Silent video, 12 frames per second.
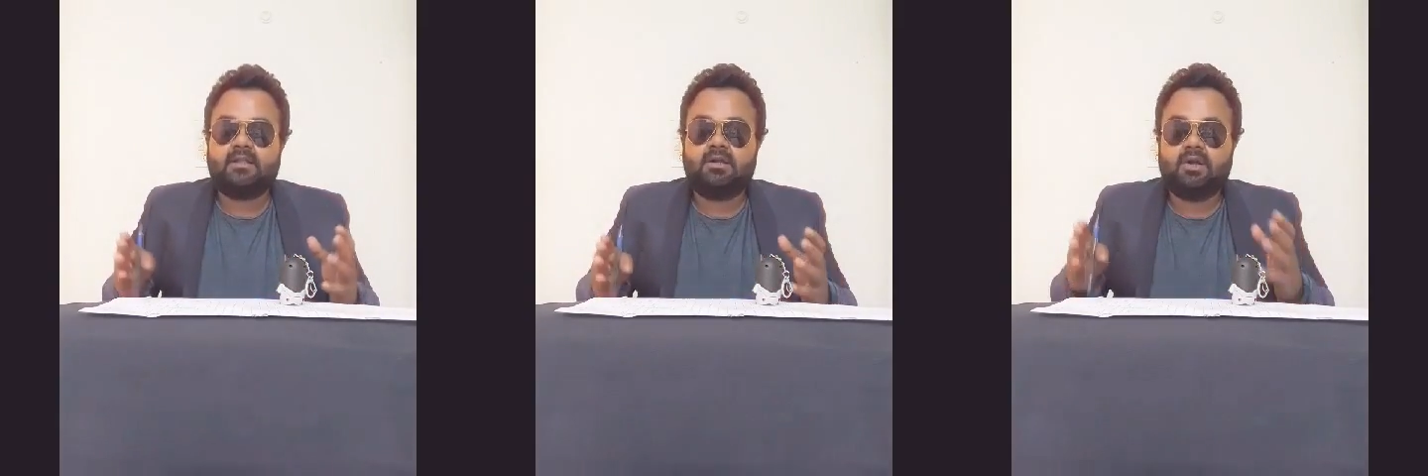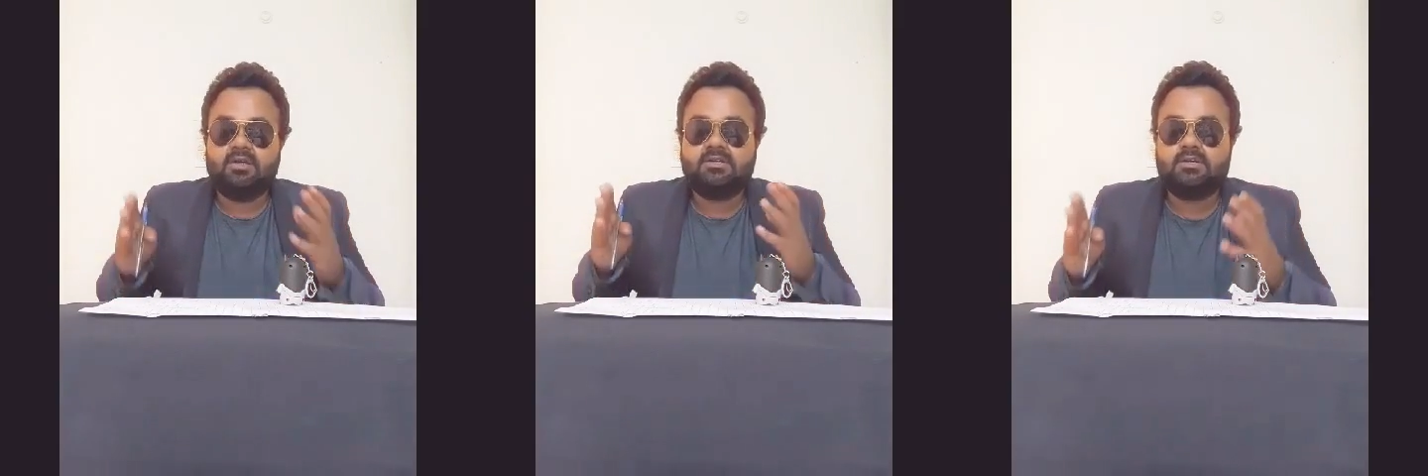the
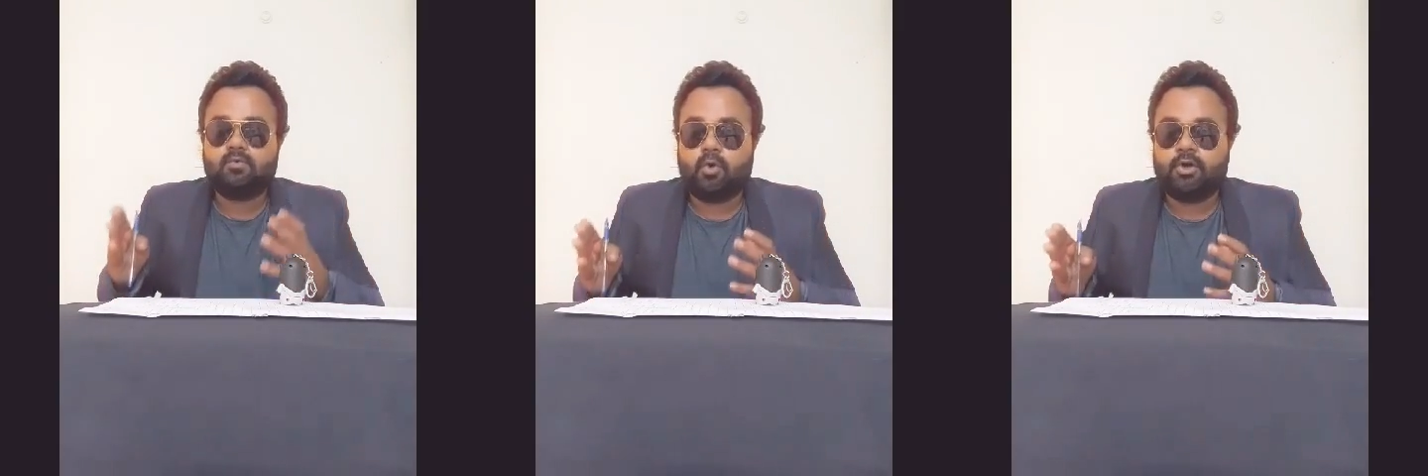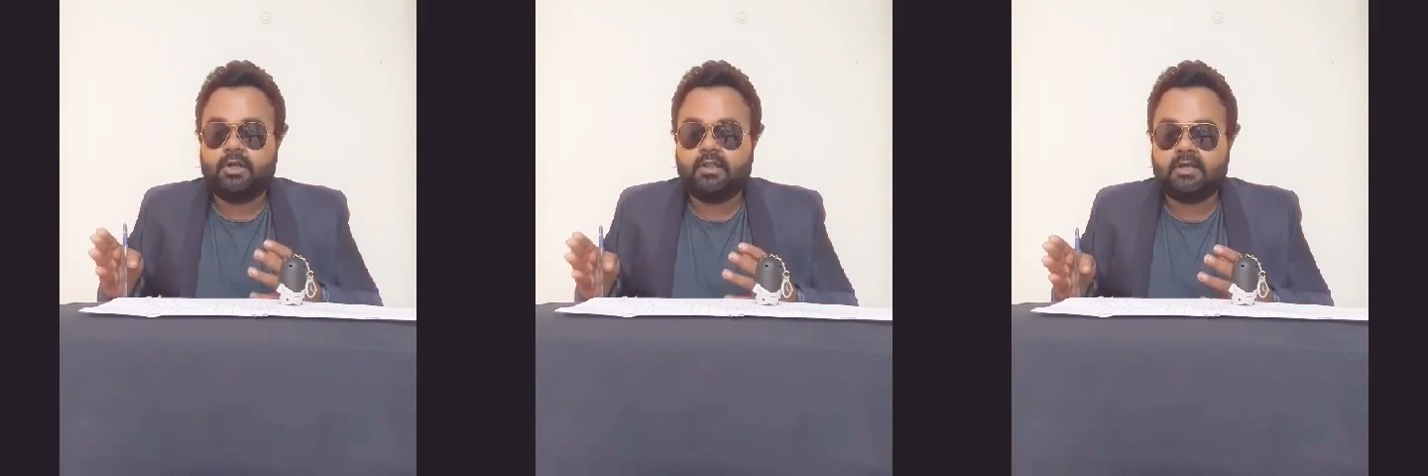nurses
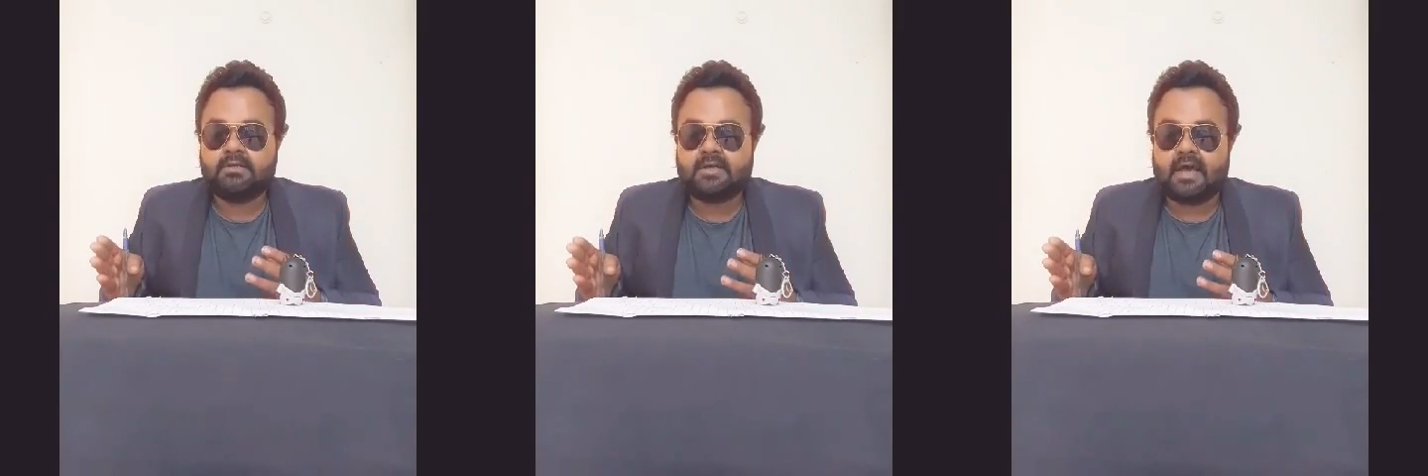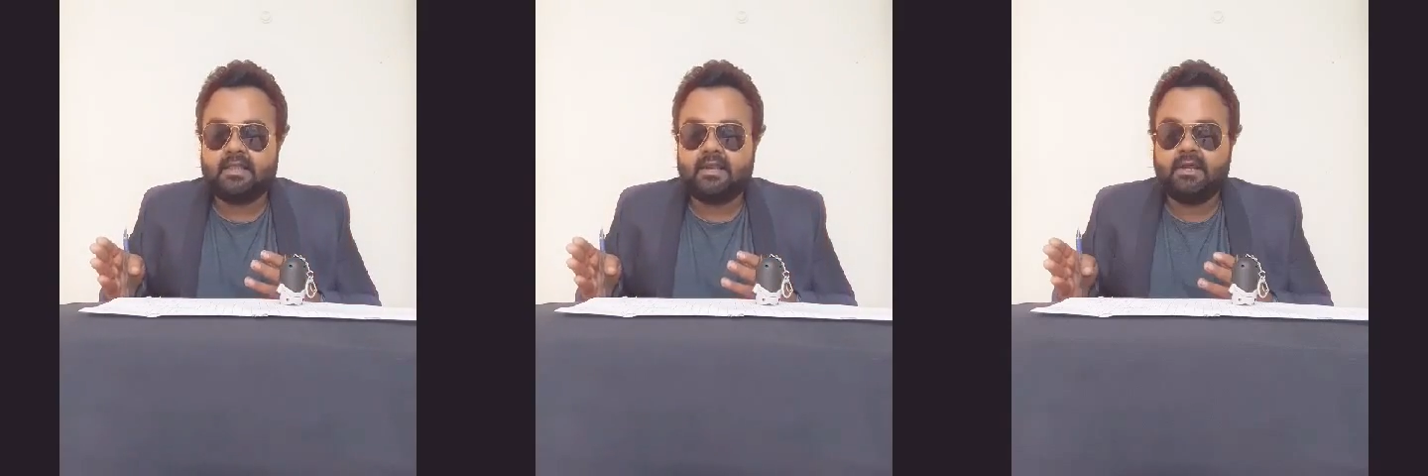wanting their
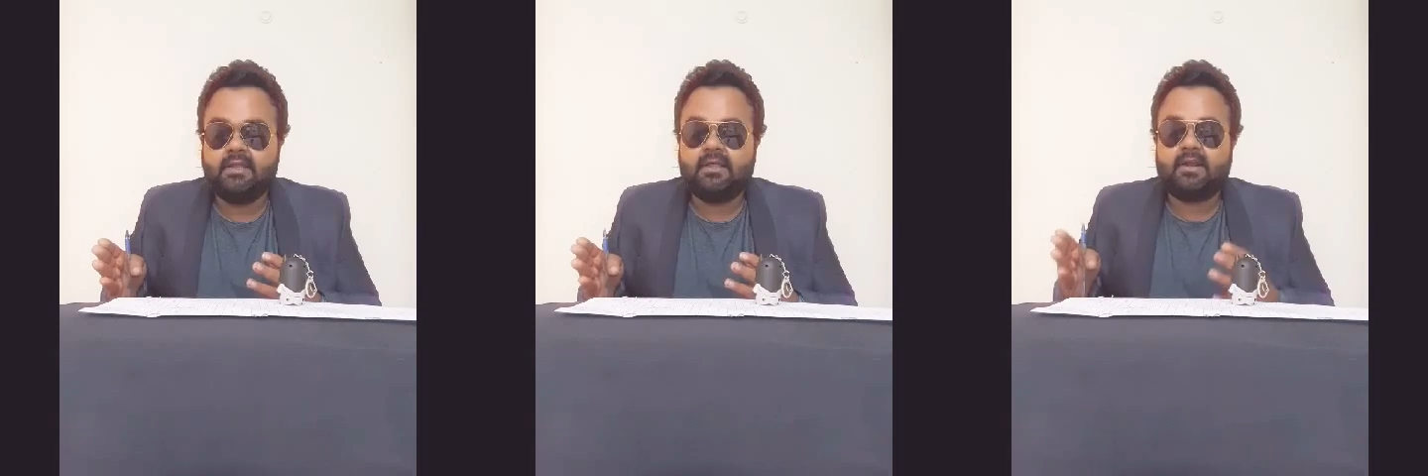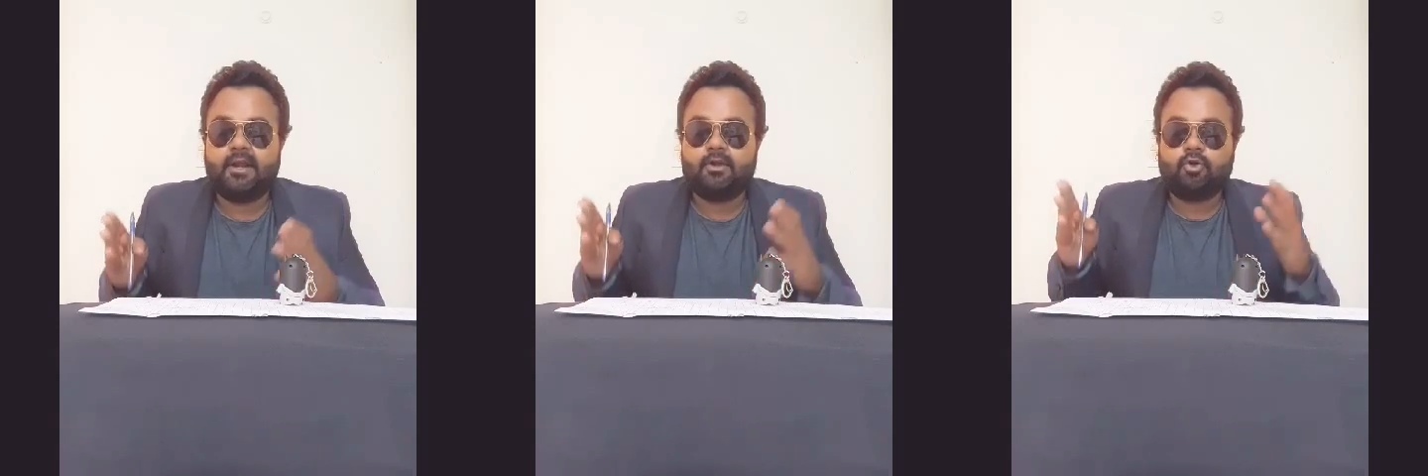salary,
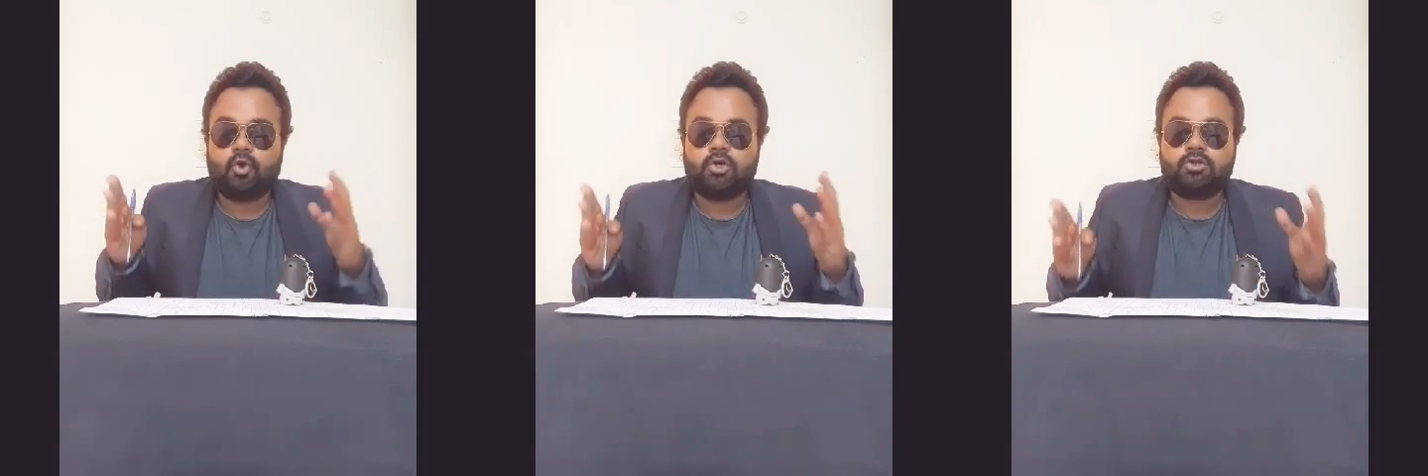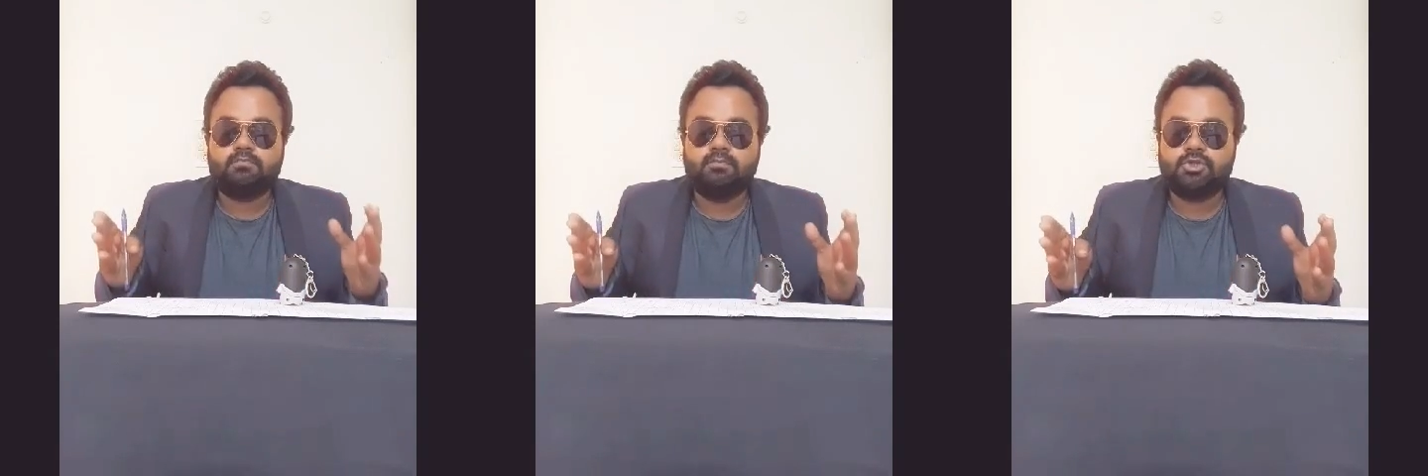the Red
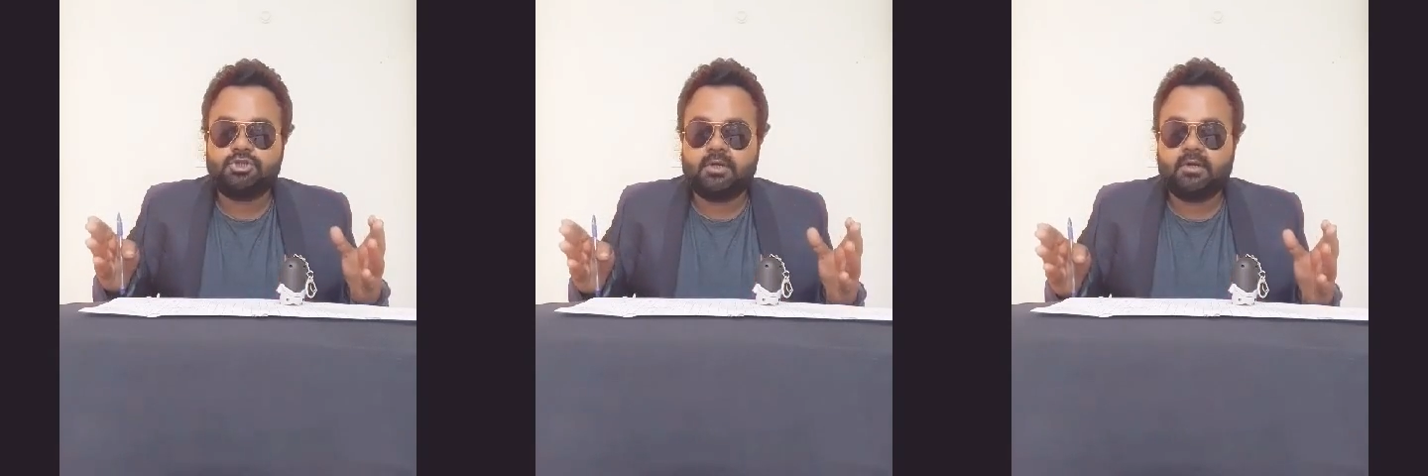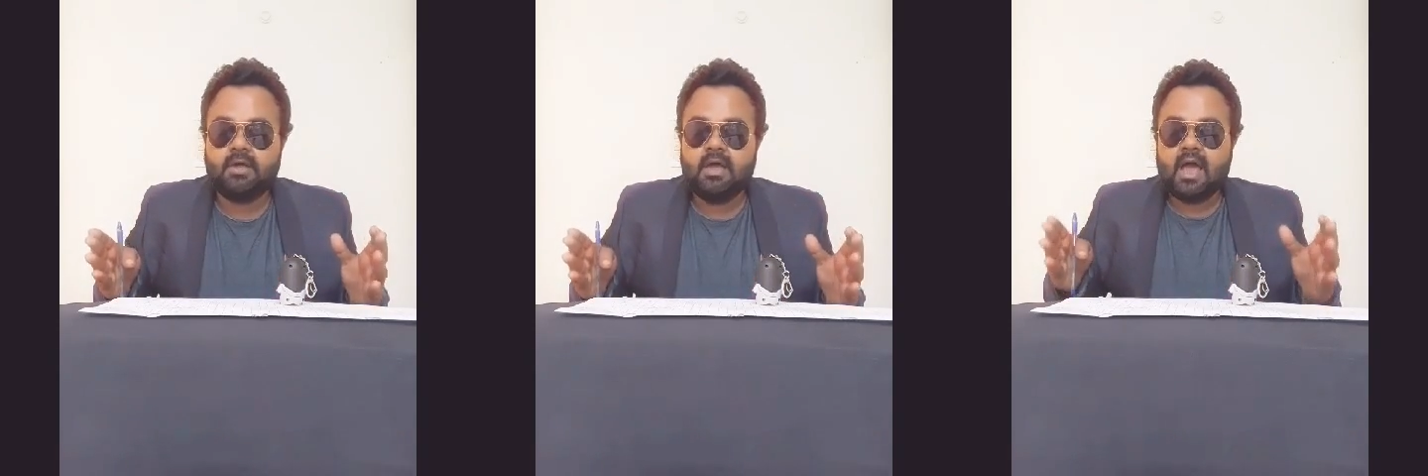Cross
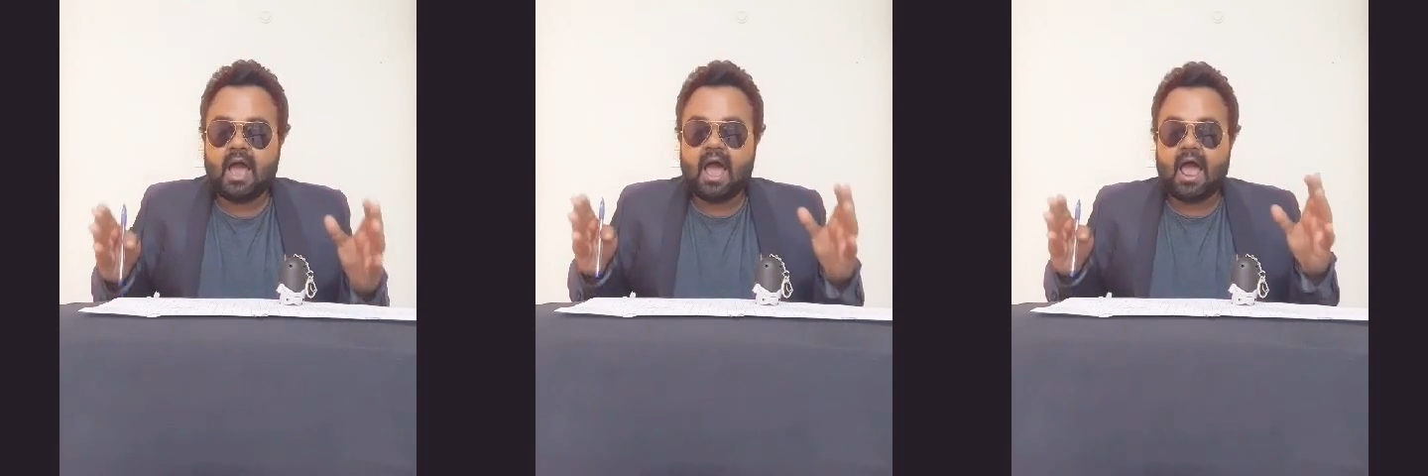mission,